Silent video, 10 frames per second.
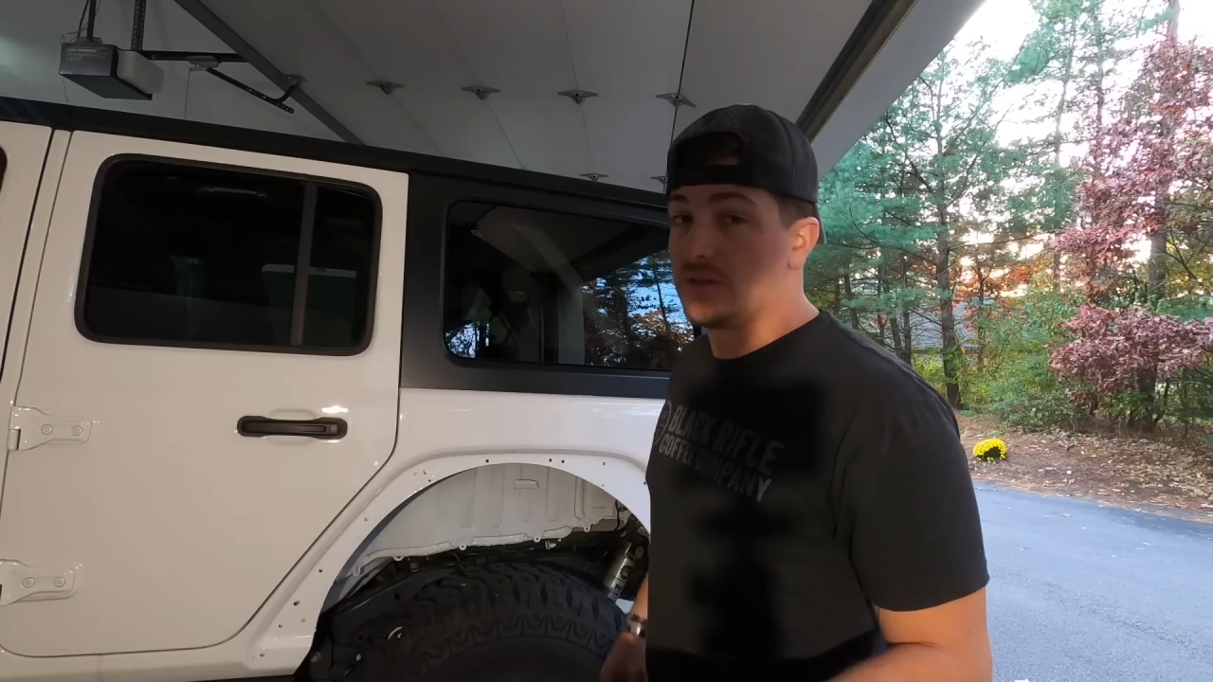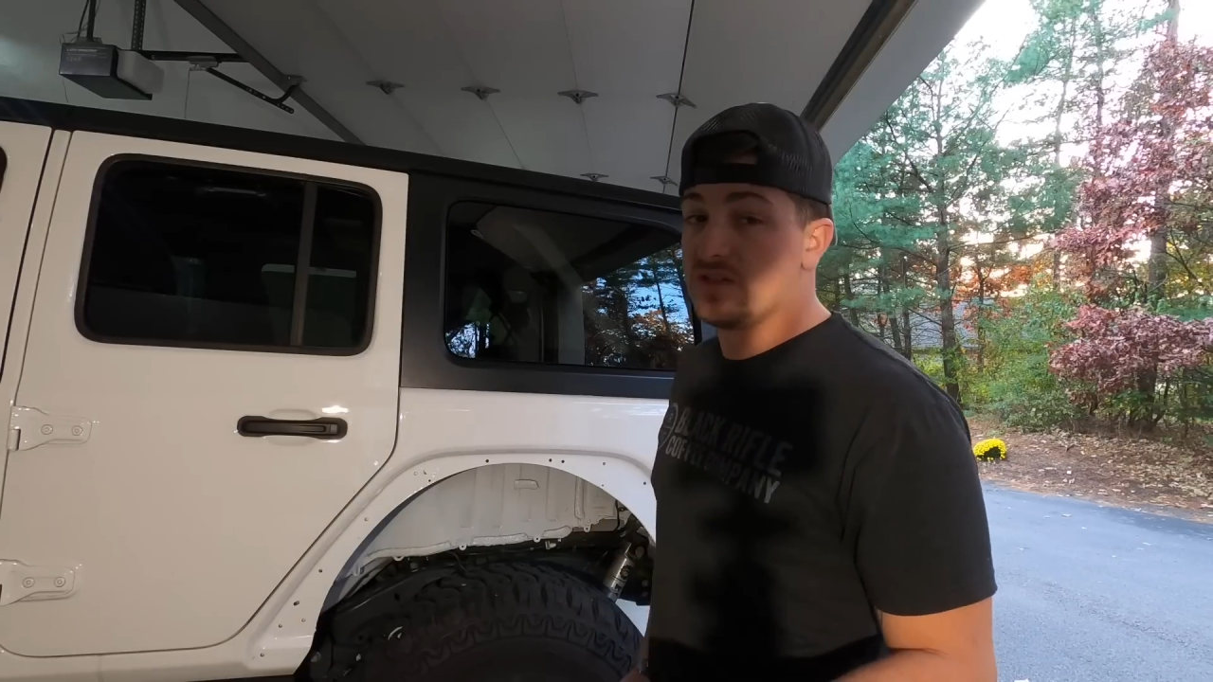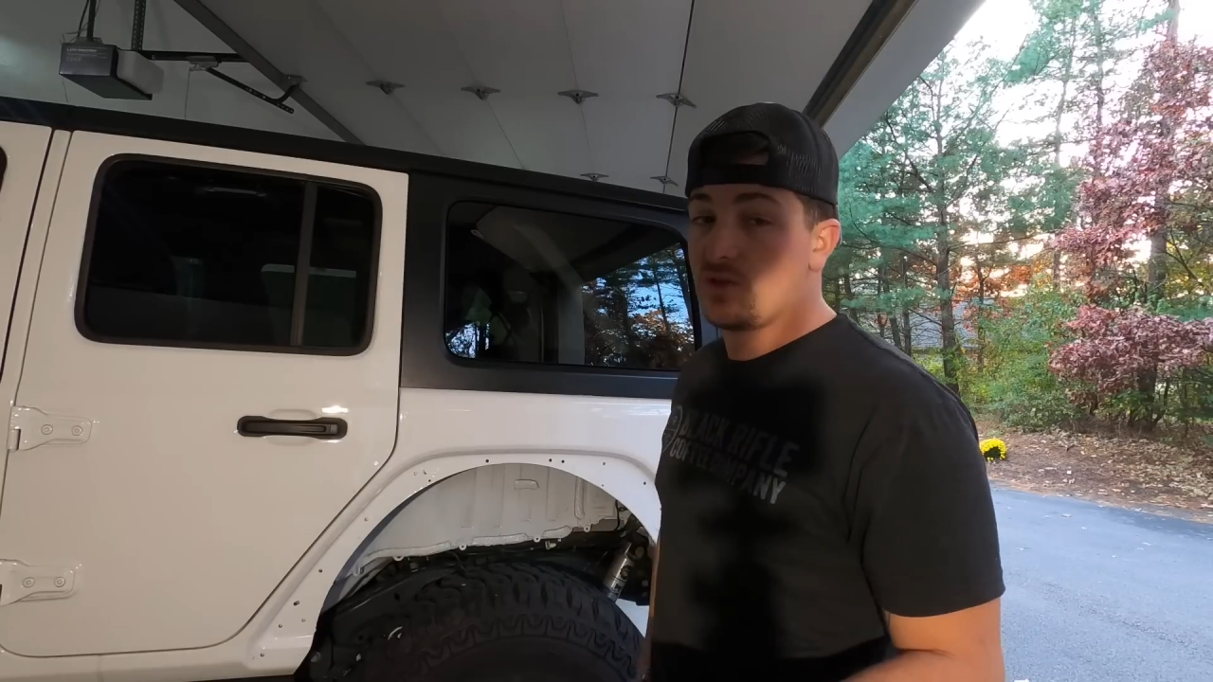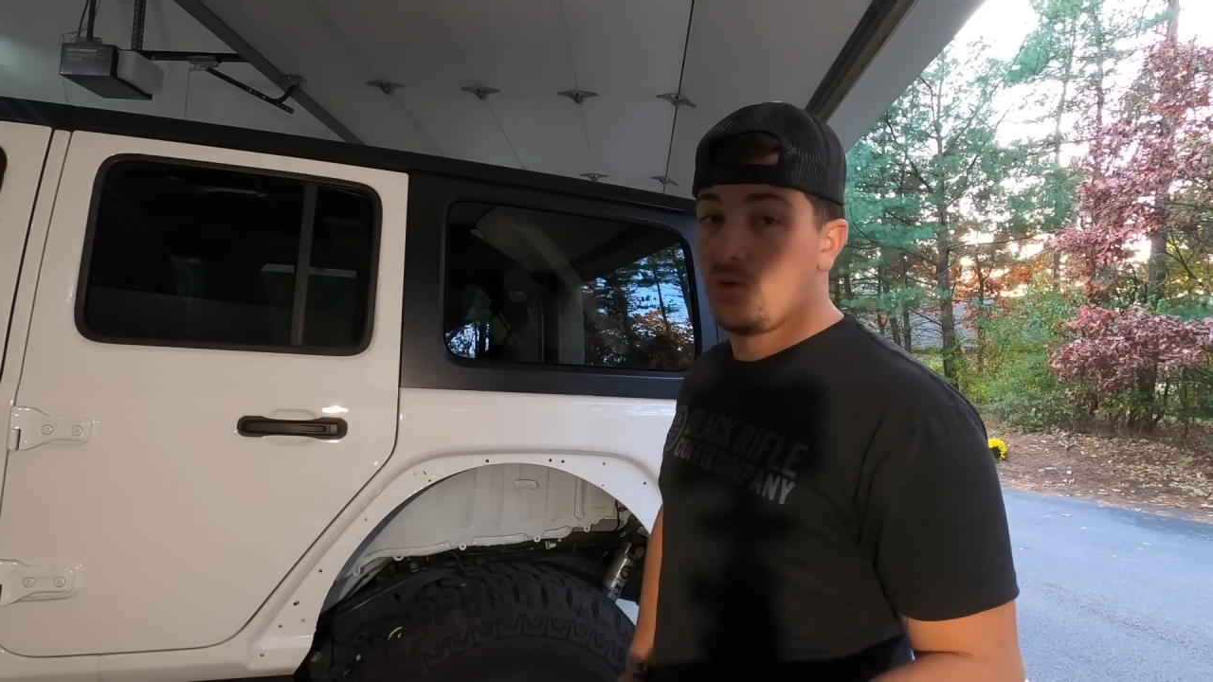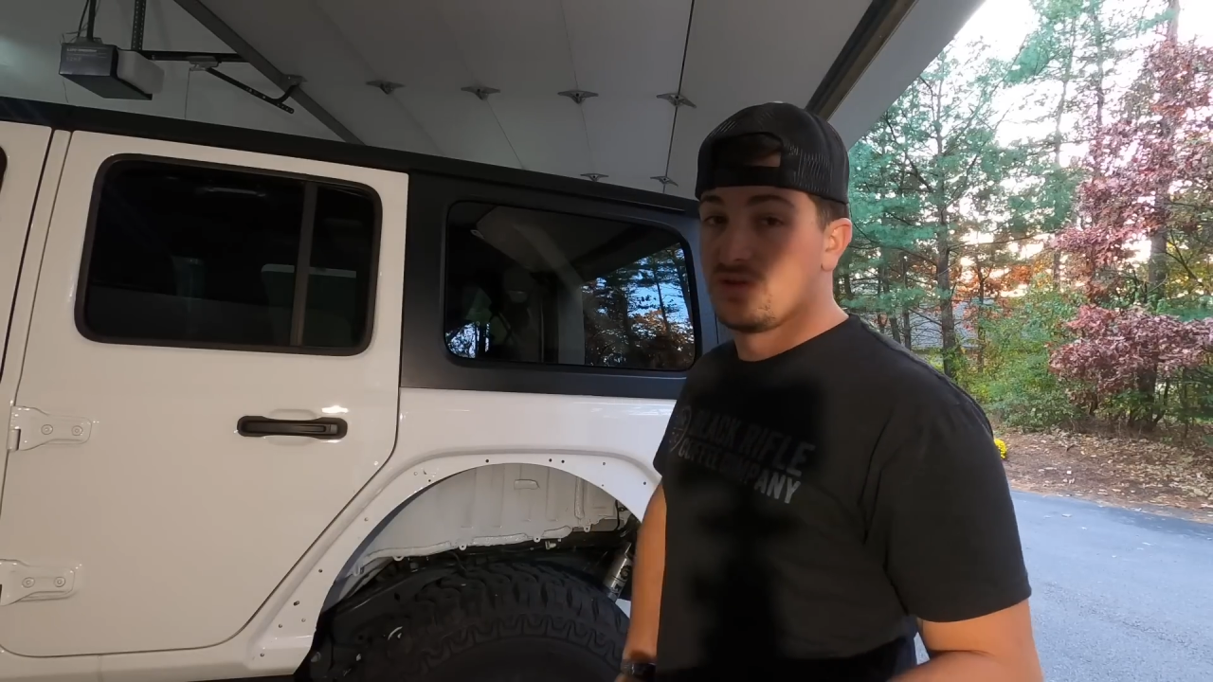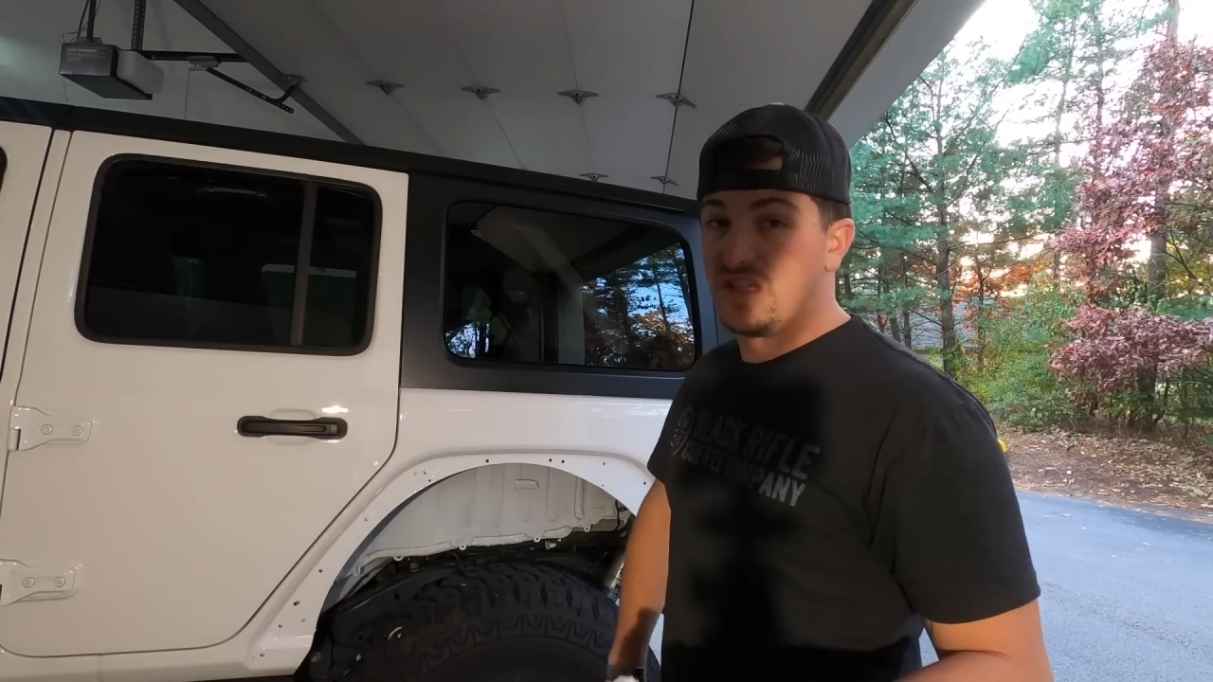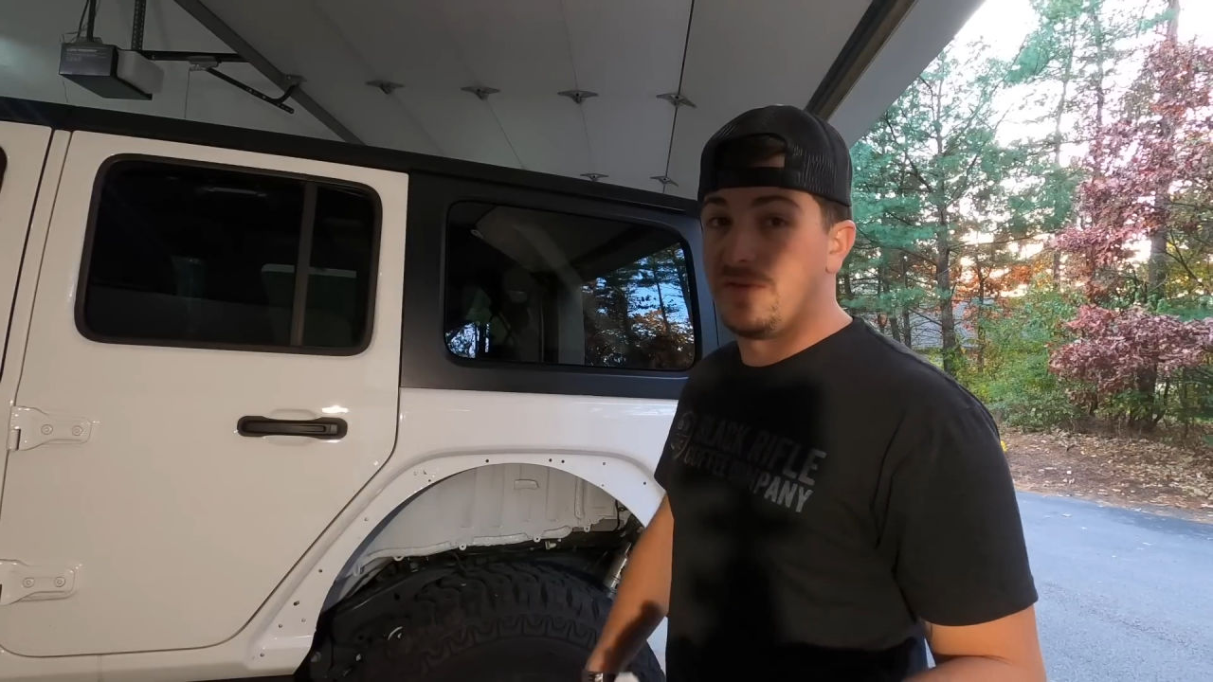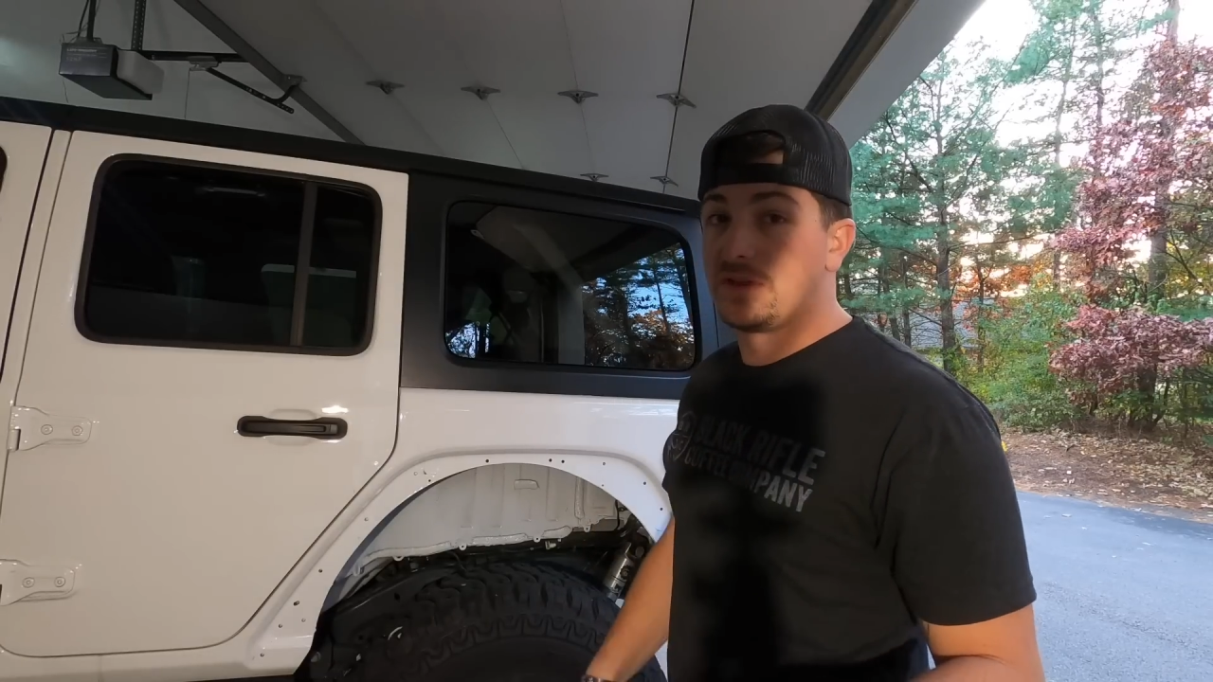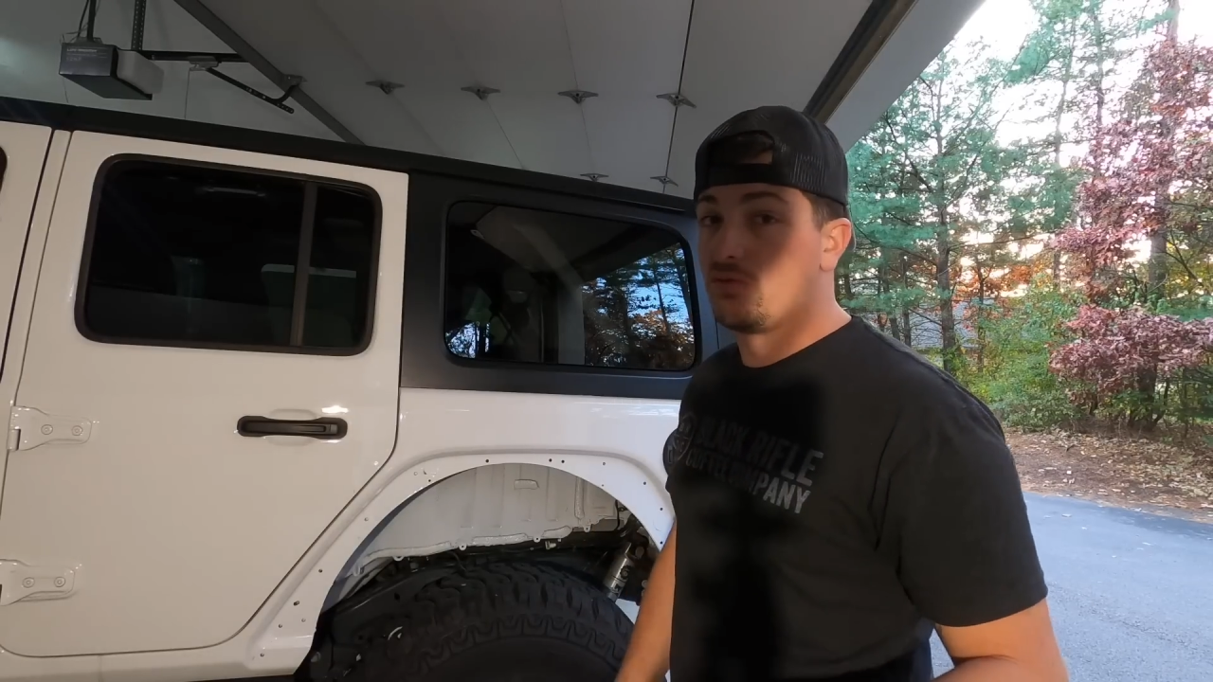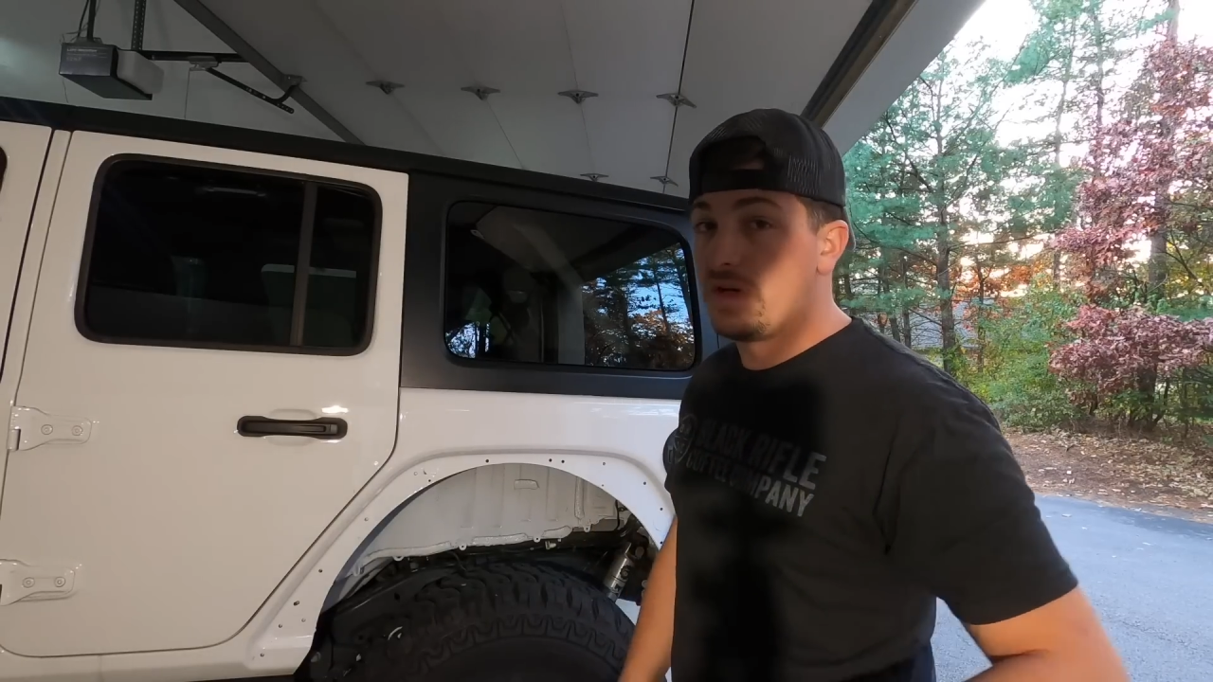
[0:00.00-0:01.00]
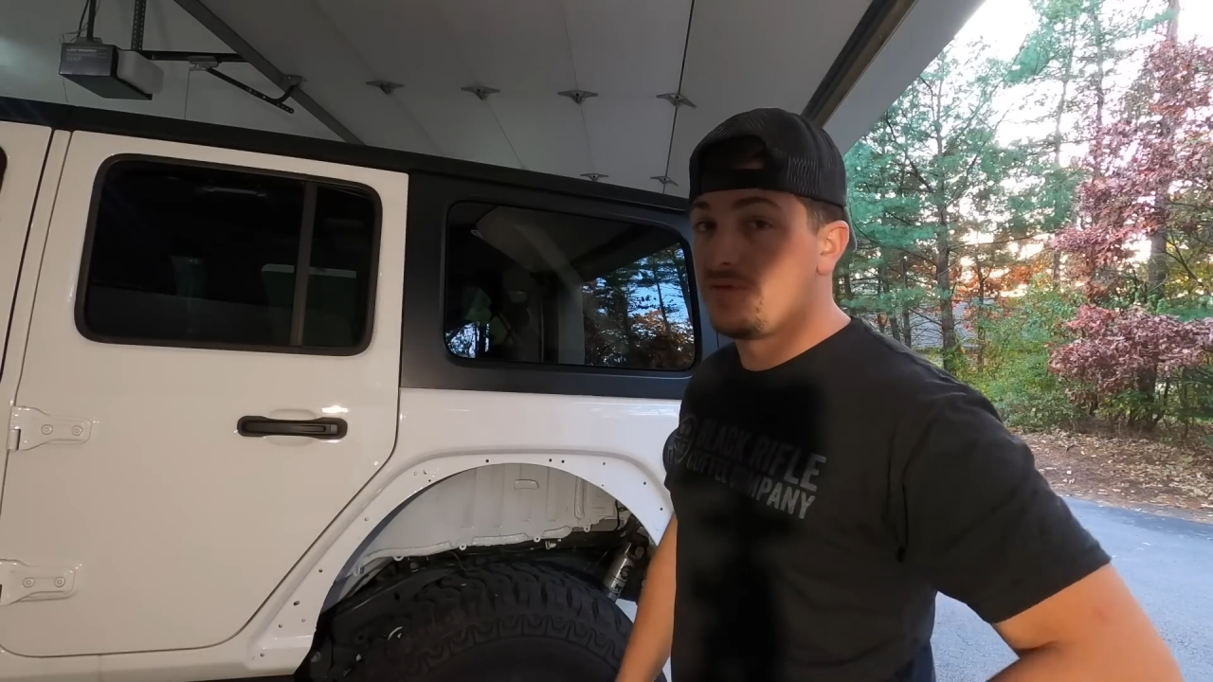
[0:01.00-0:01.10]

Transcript: these holes to fit the rivet